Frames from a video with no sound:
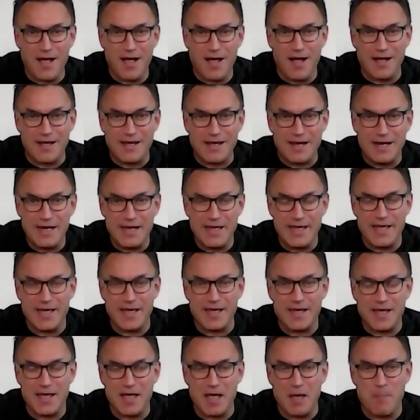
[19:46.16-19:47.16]
are
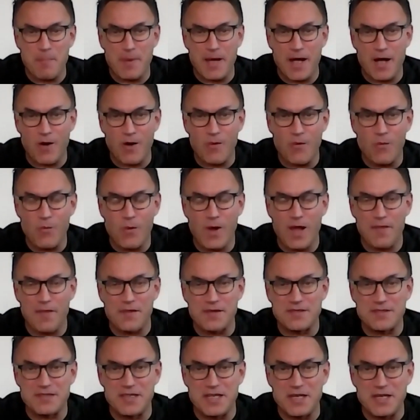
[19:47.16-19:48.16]
clear about where
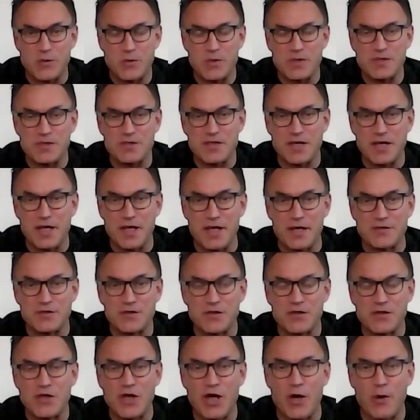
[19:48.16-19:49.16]
the sequence
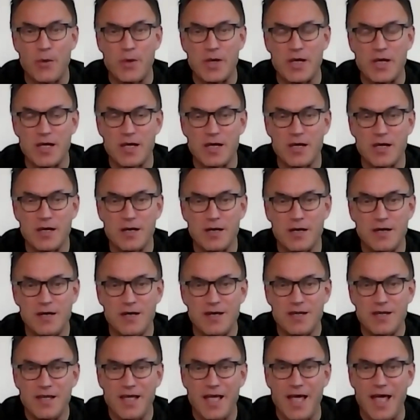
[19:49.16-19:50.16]
is going,
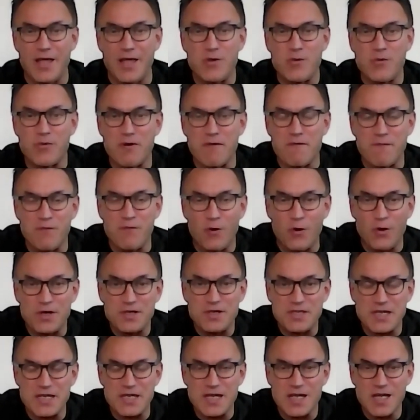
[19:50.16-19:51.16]
and you're
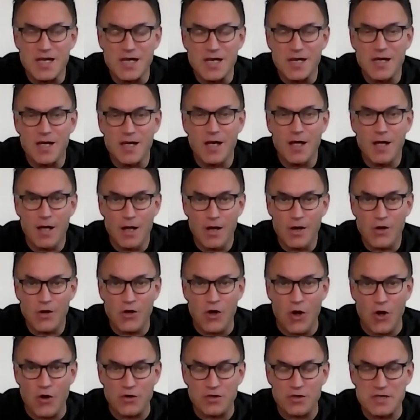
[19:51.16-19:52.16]
avoiding
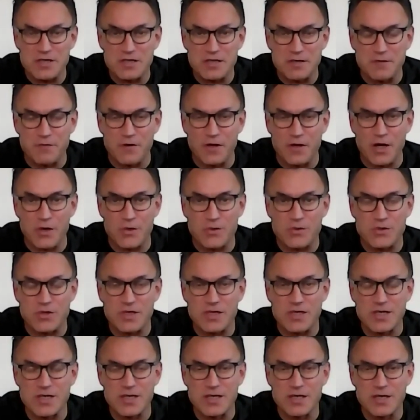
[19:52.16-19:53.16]
cognitive load.
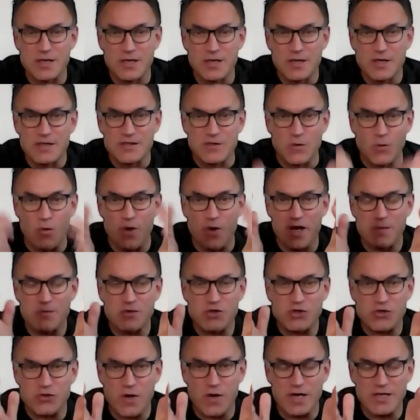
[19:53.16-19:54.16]
So what I'm
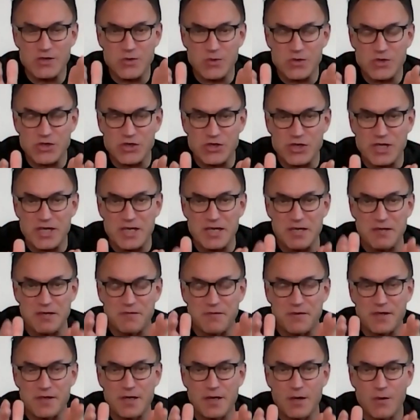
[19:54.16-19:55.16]
trying to
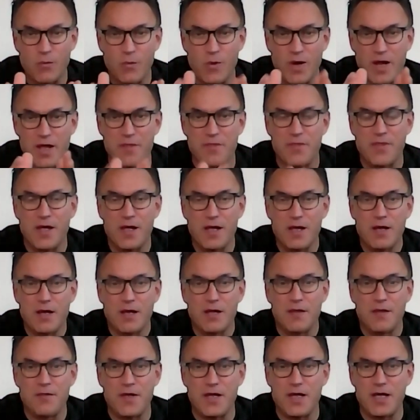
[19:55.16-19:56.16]
achieve with
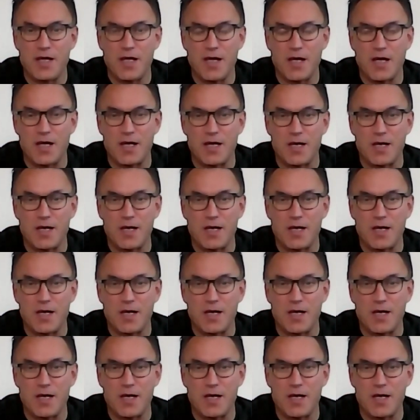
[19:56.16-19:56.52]
the